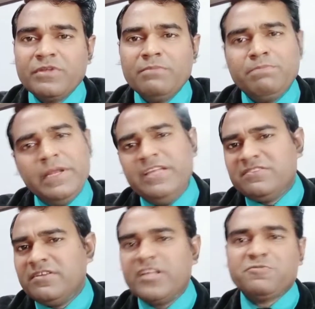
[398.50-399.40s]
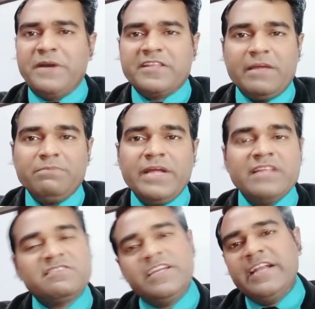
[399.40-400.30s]
please respect that
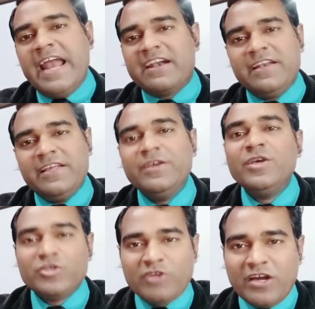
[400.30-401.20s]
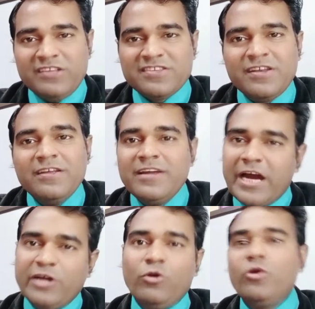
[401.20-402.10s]
and say directly, sorry sir,
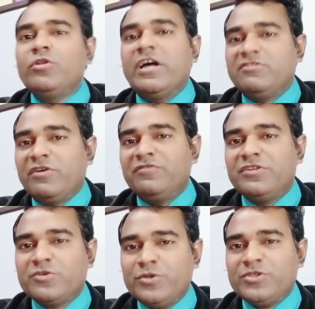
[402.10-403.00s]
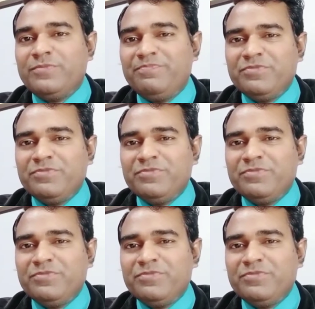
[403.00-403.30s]
I don't know the answer of this question.